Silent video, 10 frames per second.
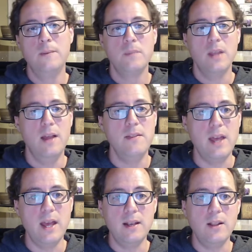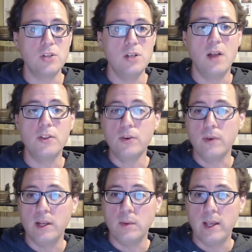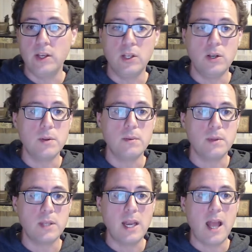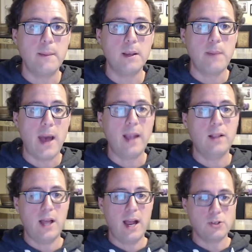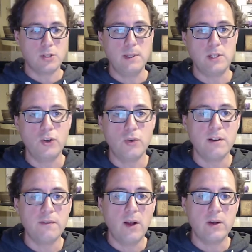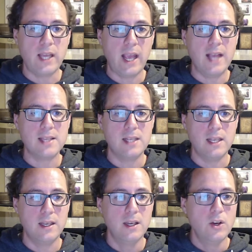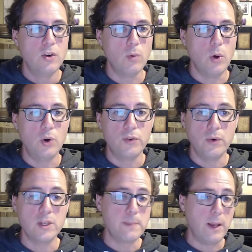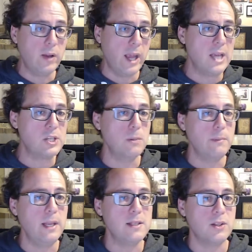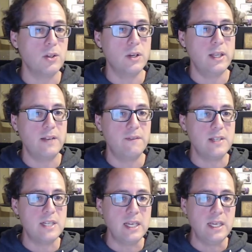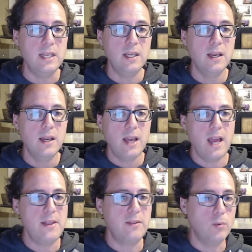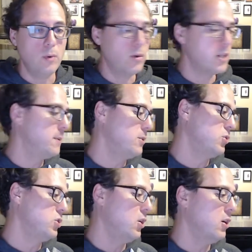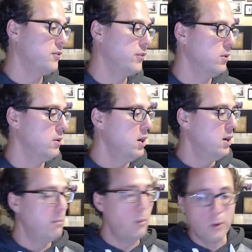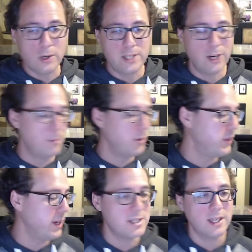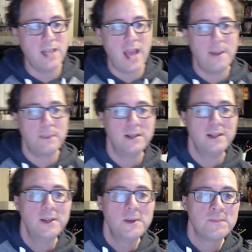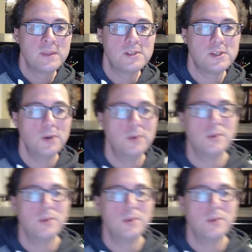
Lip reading: And then there's another gritty way. You can go with dynamic backlash, which means a crit fail and a casting roll for a spellcaster means that they're going to get fatigue and they have to roll on a special chart for more terrible things that can happen. So